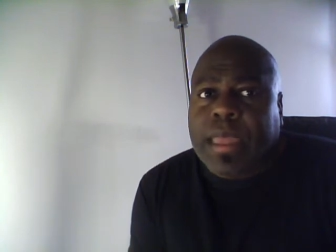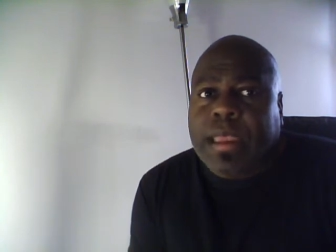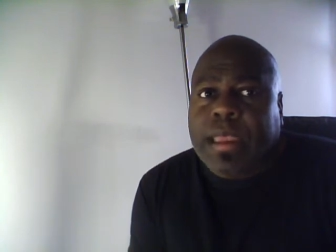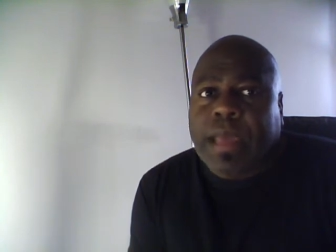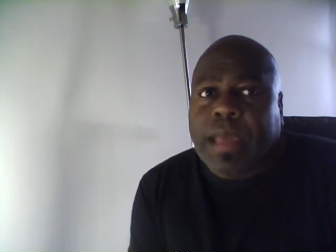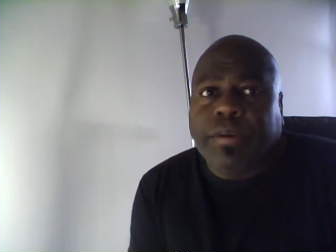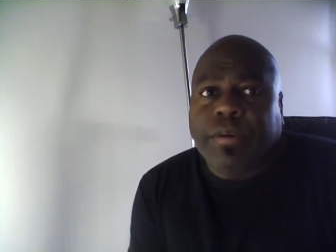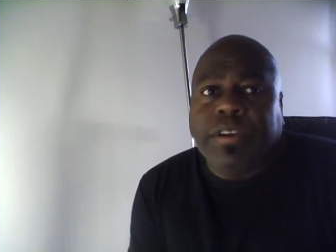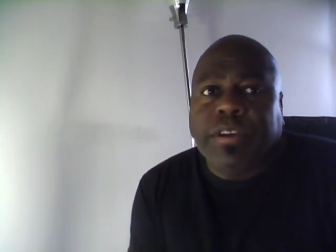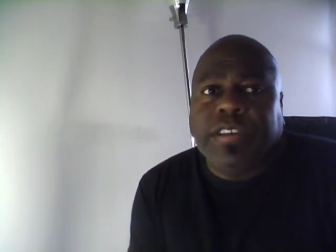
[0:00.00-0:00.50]

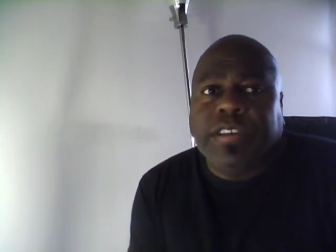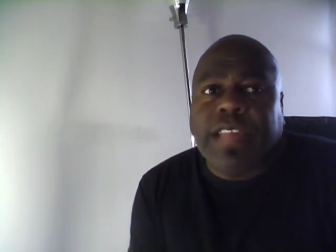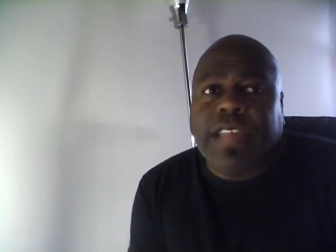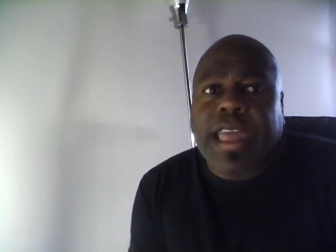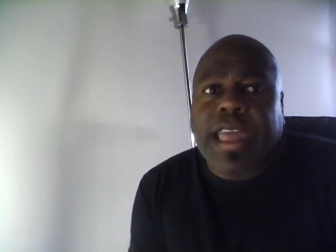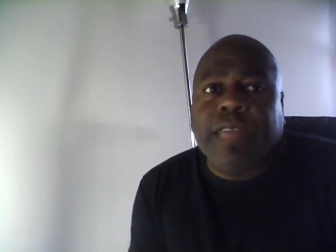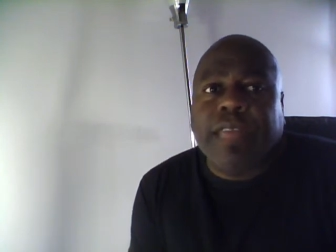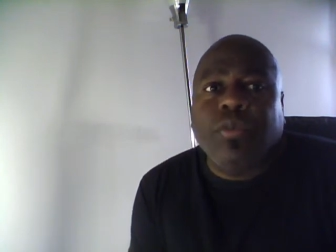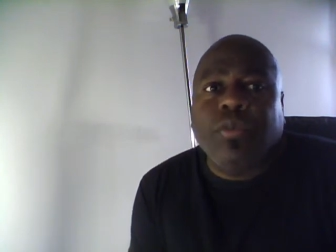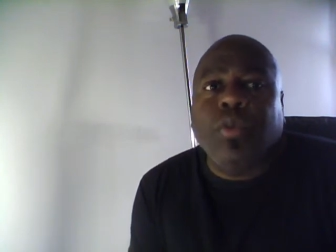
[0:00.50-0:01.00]
Now
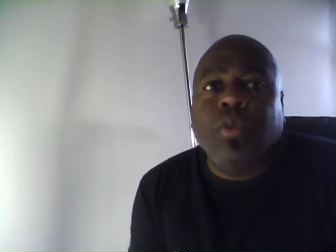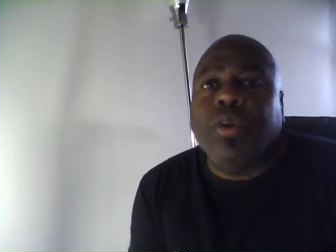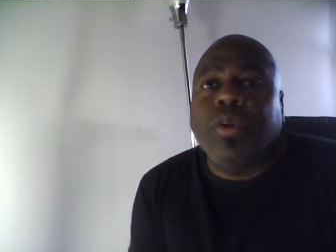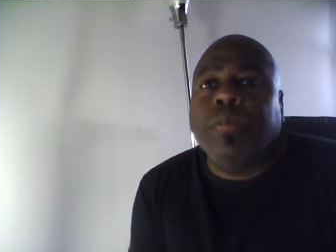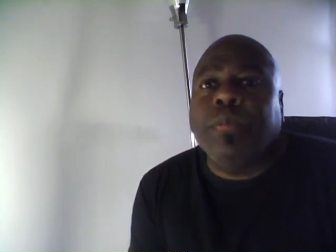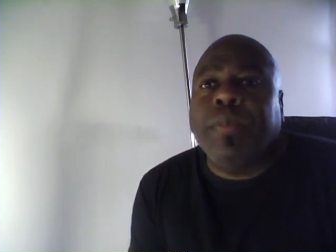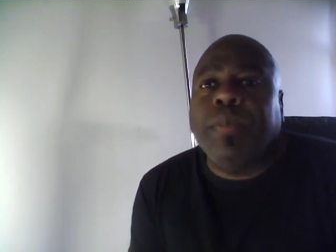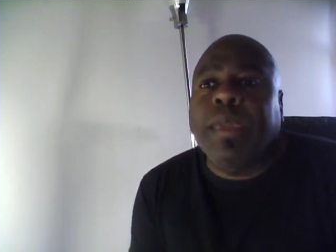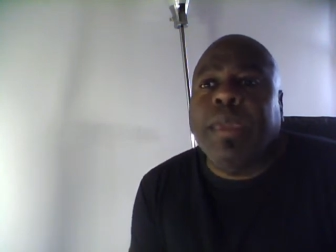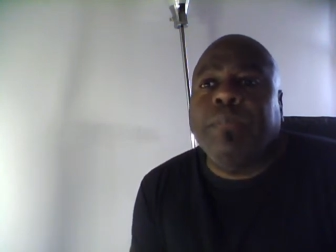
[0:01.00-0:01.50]
understand, the
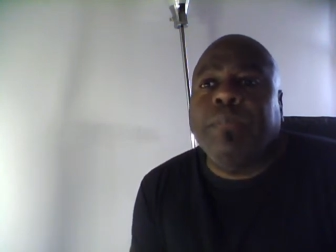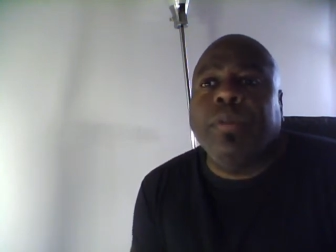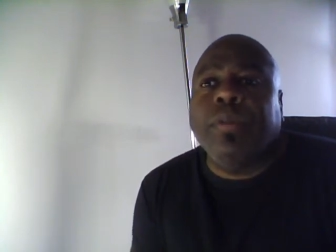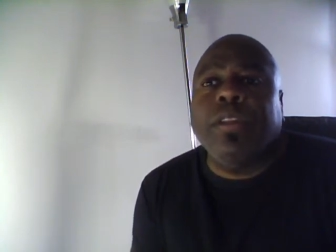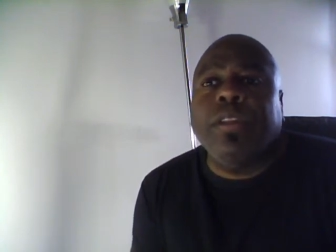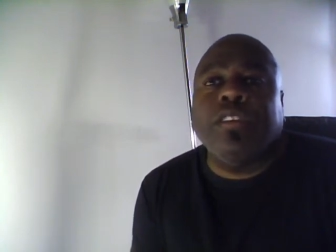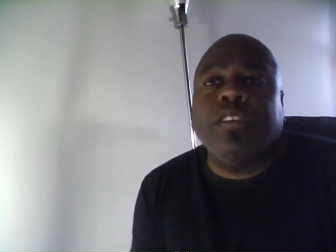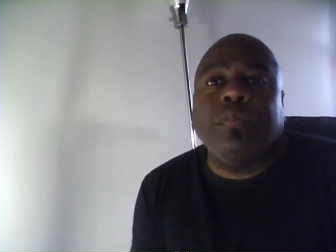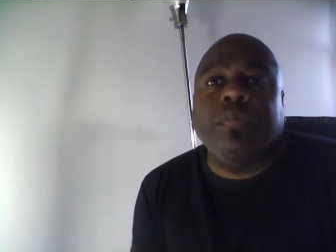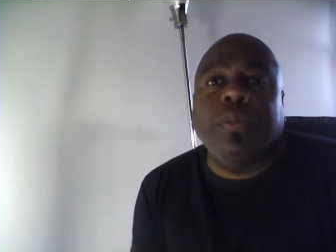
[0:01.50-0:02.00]
word people
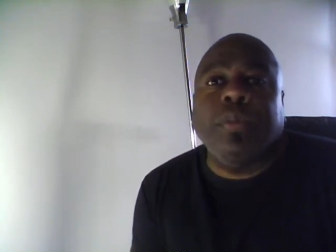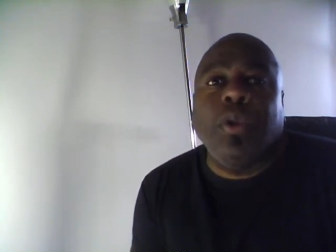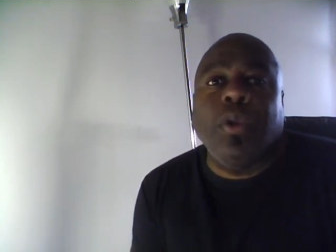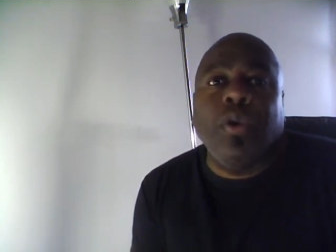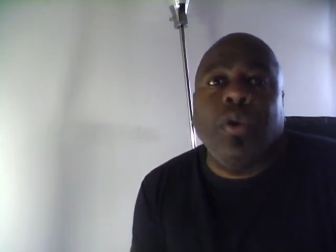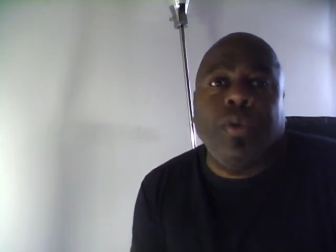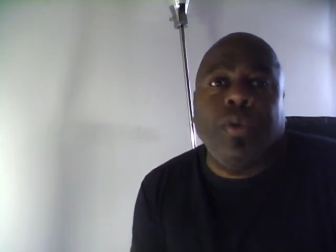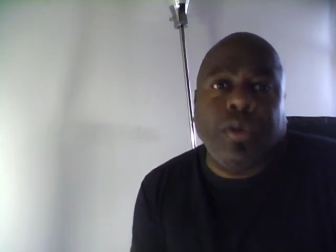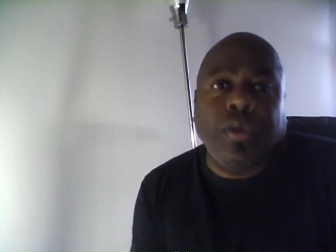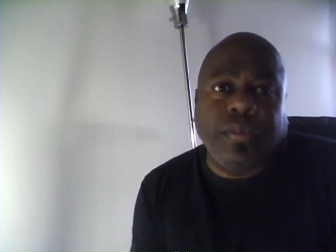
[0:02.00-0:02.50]
is
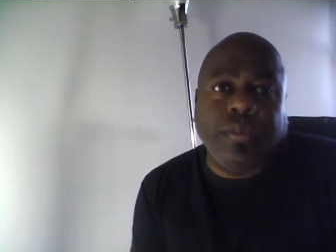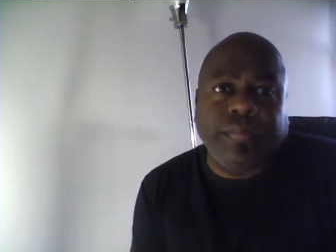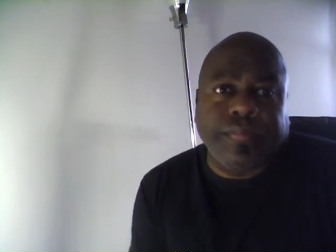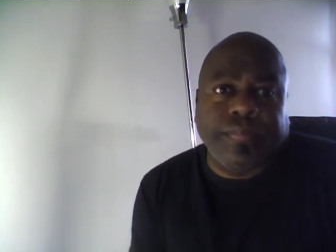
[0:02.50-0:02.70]
plural.